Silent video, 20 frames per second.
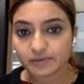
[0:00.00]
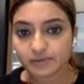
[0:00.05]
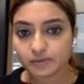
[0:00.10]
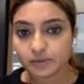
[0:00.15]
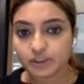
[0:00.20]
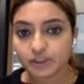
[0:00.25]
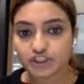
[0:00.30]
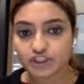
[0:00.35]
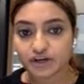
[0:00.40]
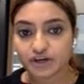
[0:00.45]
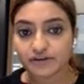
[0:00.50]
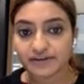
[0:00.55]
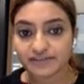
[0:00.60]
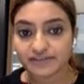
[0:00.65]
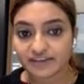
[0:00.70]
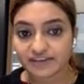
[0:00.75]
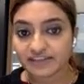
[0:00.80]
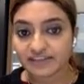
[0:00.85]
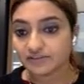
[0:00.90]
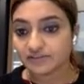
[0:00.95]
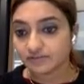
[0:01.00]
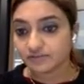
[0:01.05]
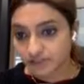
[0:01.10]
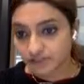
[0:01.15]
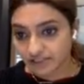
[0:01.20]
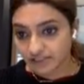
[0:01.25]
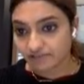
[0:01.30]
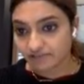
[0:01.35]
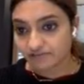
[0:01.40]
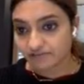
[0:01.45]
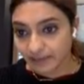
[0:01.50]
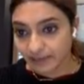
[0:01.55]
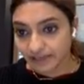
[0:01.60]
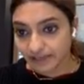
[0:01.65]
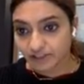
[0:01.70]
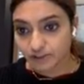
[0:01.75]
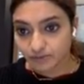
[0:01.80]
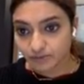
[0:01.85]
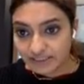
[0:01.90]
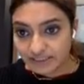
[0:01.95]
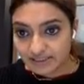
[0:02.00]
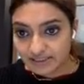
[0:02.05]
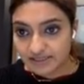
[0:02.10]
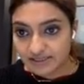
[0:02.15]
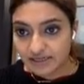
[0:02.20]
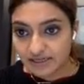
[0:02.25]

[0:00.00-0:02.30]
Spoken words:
which are effective for self-management.